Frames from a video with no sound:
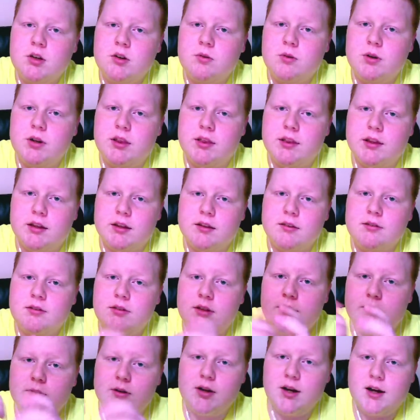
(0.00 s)
What do you think?
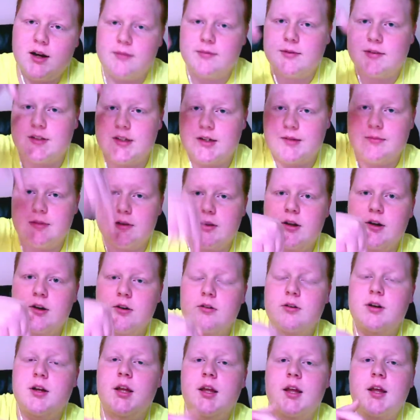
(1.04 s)
Leave your comments down
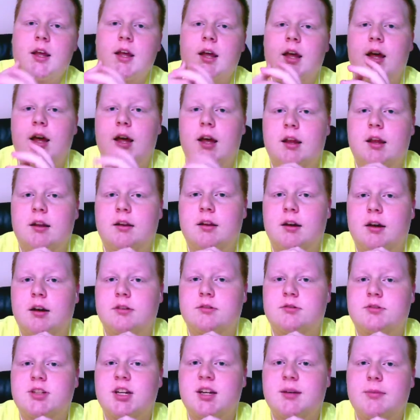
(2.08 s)
below, and
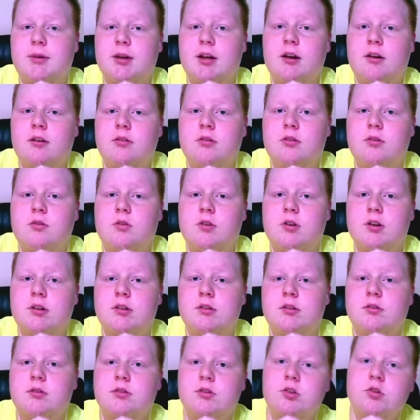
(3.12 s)
check me out
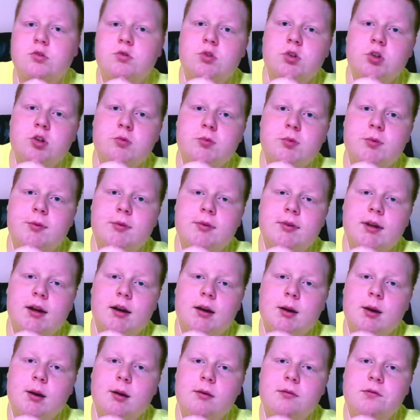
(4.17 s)
on YouTube,
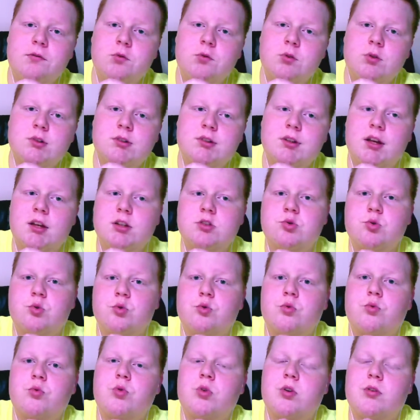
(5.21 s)

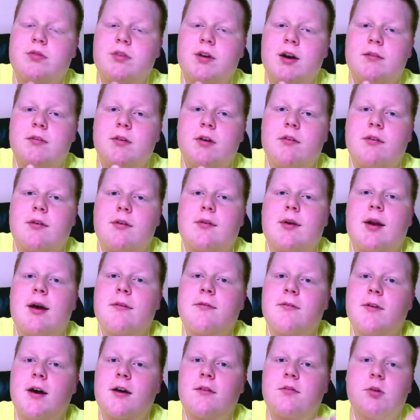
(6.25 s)

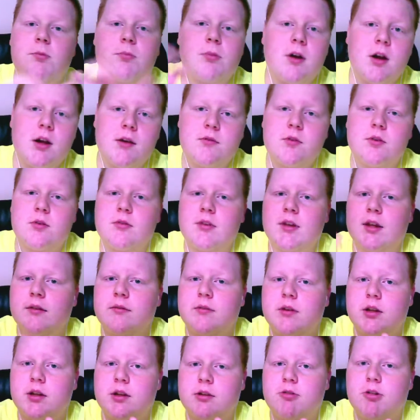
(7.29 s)
youtube.com/Colt459595. You're probably viewing that
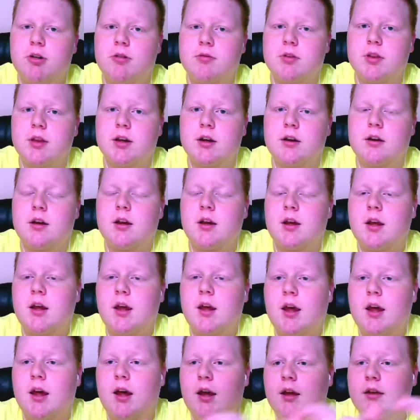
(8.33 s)
video over there.
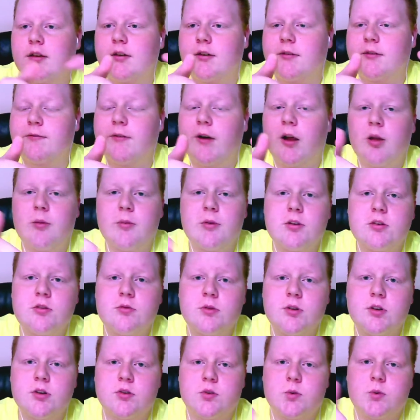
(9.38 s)
And follow me on
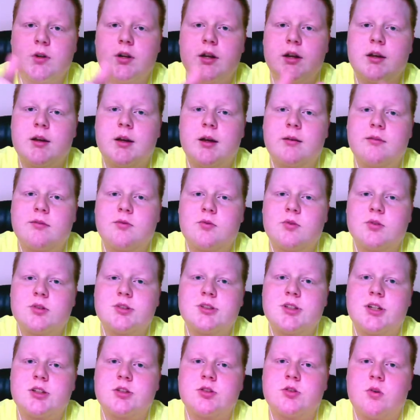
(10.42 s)
Twitter,
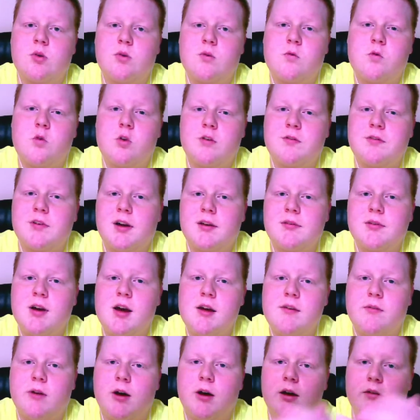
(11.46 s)

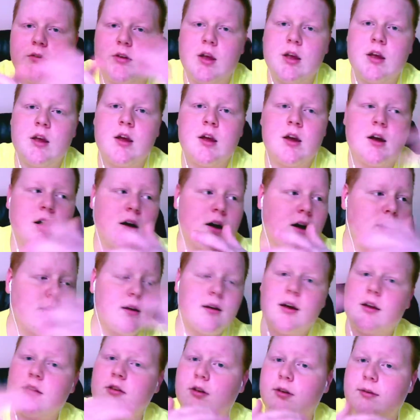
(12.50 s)
twitter.com/Colt4595.
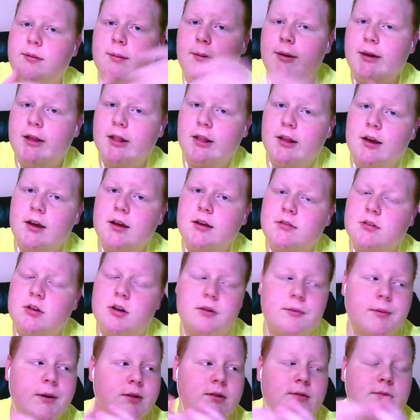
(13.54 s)
Talk about my life,
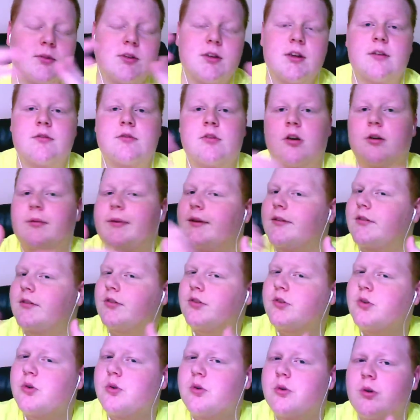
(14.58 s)
talk about some stuff, talk about
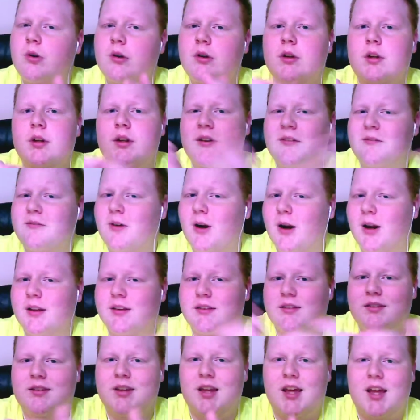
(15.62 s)
school,
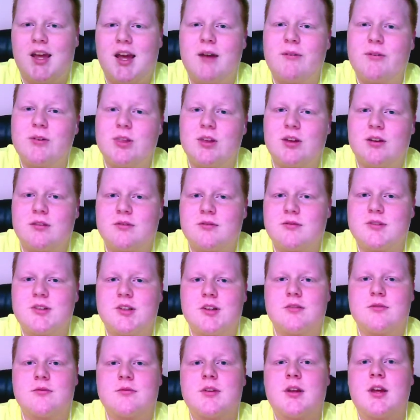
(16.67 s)
friends, everything.
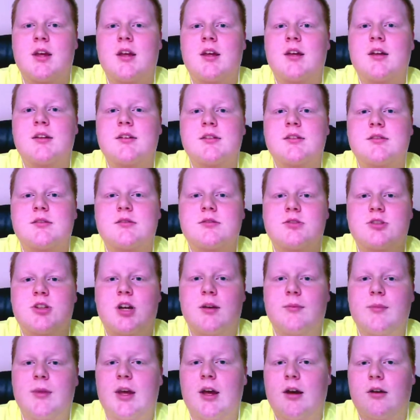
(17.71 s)
So
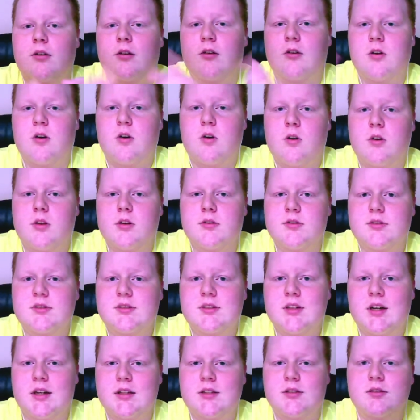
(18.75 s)
check me out on those
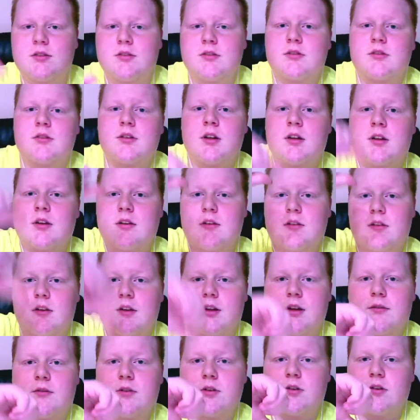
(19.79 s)
sites.
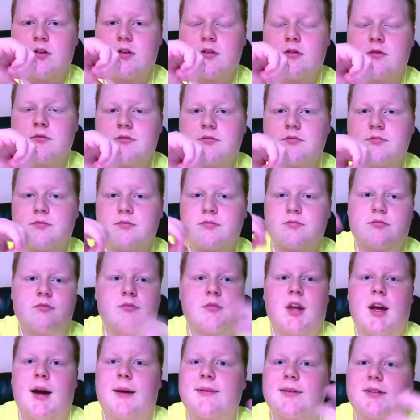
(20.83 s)
Leave your
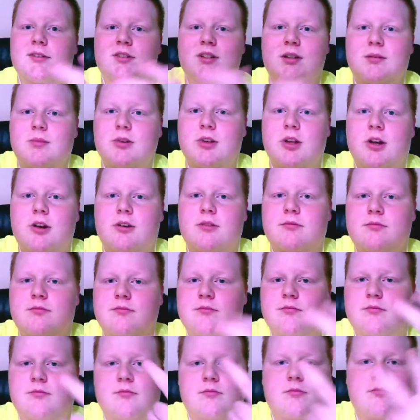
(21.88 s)
comments down below.
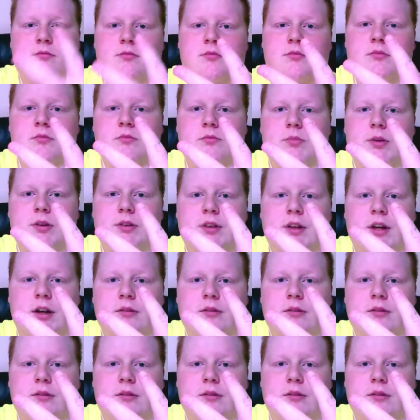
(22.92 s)
Peace